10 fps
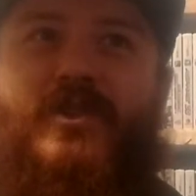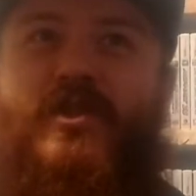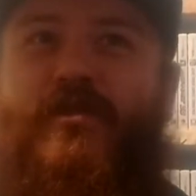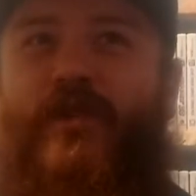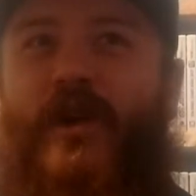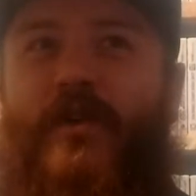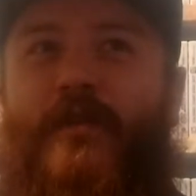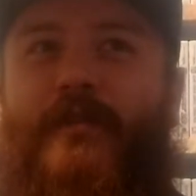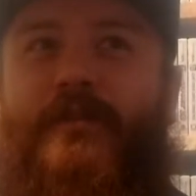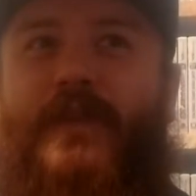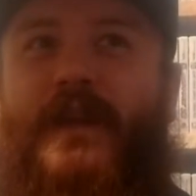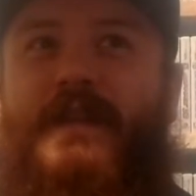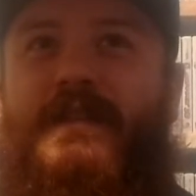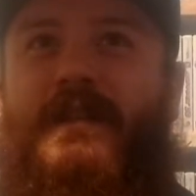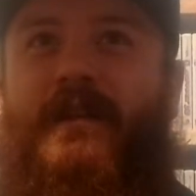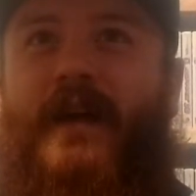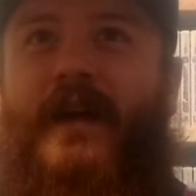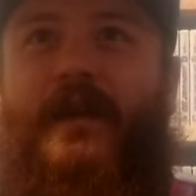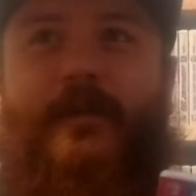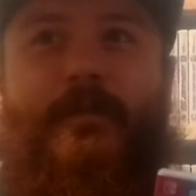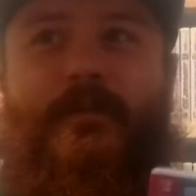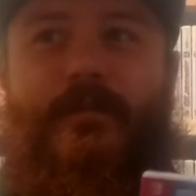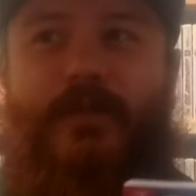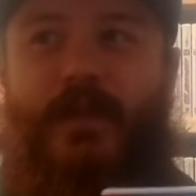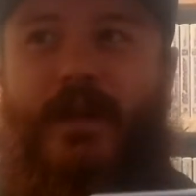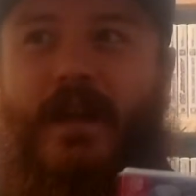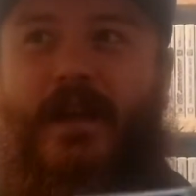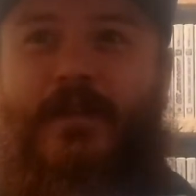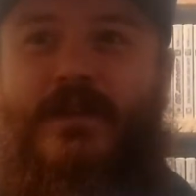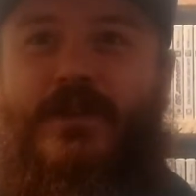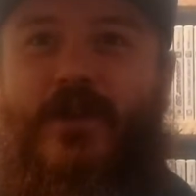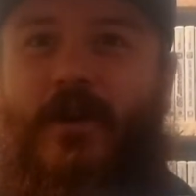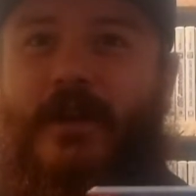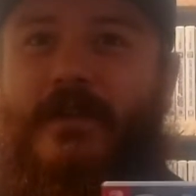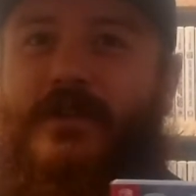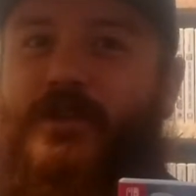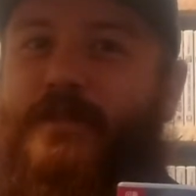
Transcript: too low, as in, the game is starting to just